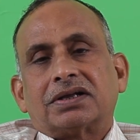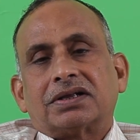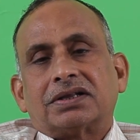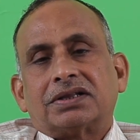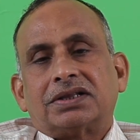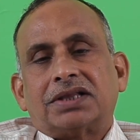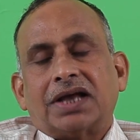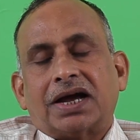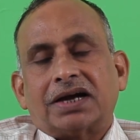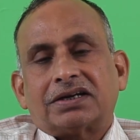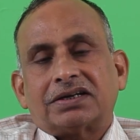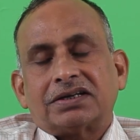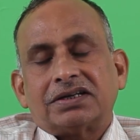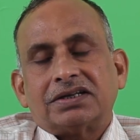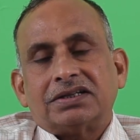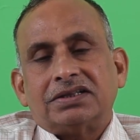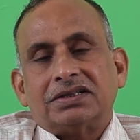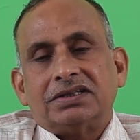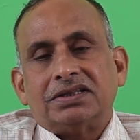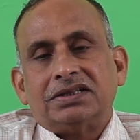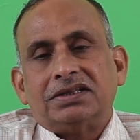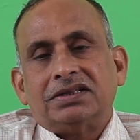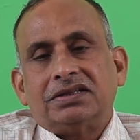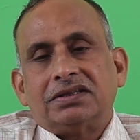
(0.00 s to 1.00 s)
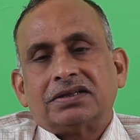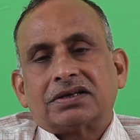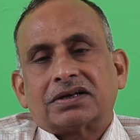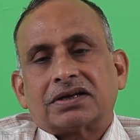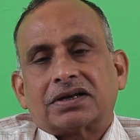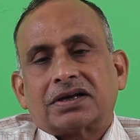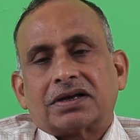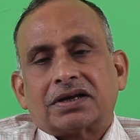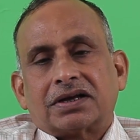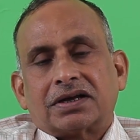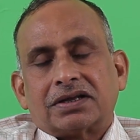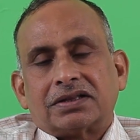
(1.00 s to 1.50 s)
that
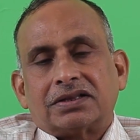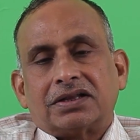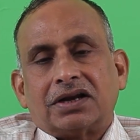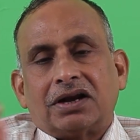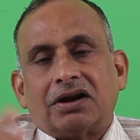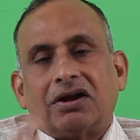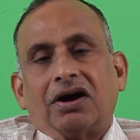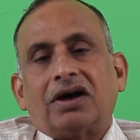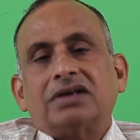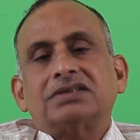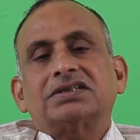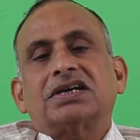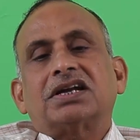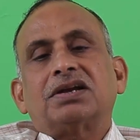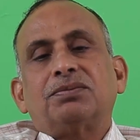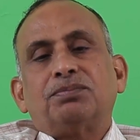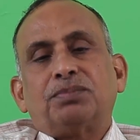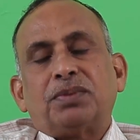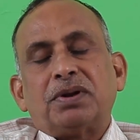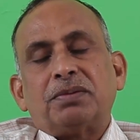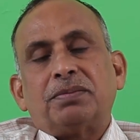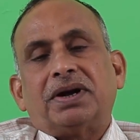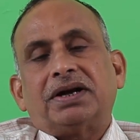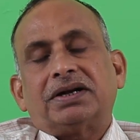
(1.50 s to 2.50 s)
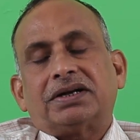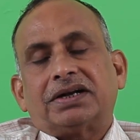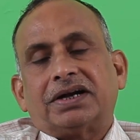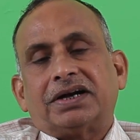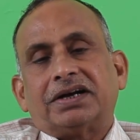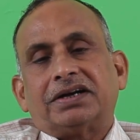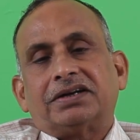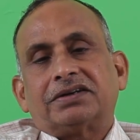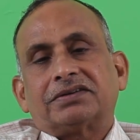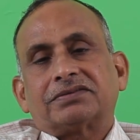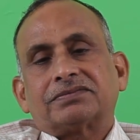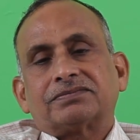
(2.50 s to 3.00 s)
the laws are
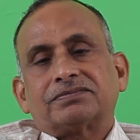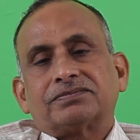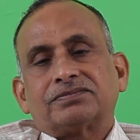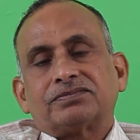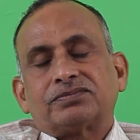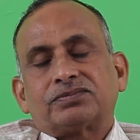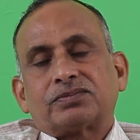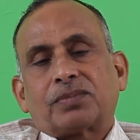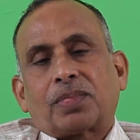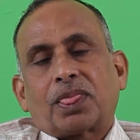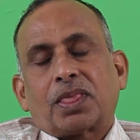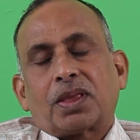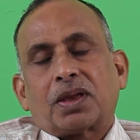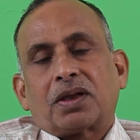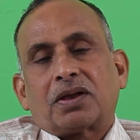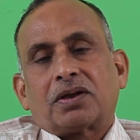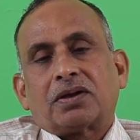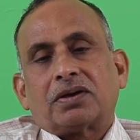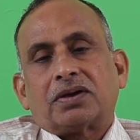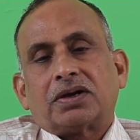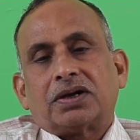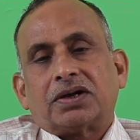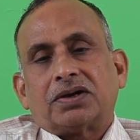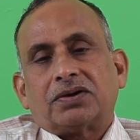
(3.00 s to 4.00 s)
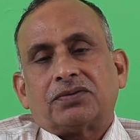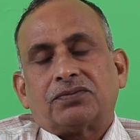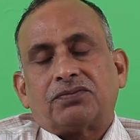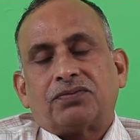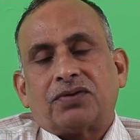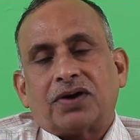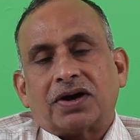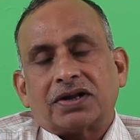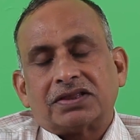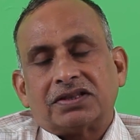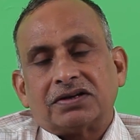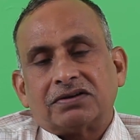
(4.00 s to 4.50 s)
implemented
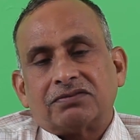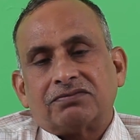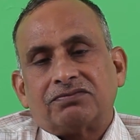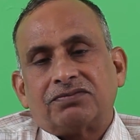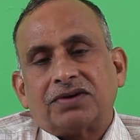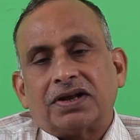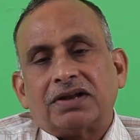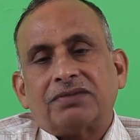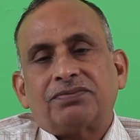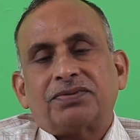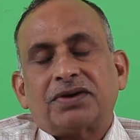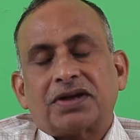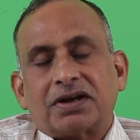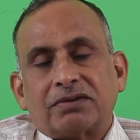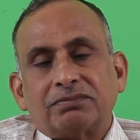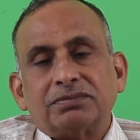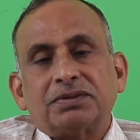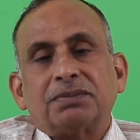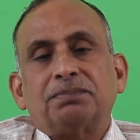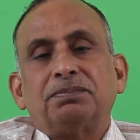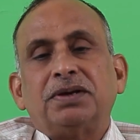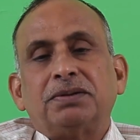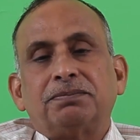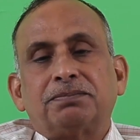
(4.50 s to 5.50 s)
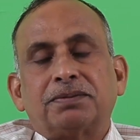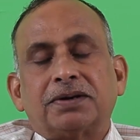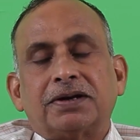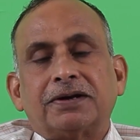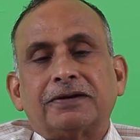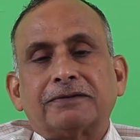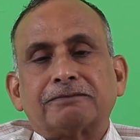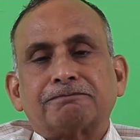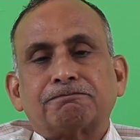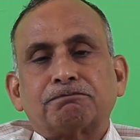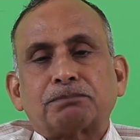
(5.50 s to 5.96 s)
for the welfare of the people,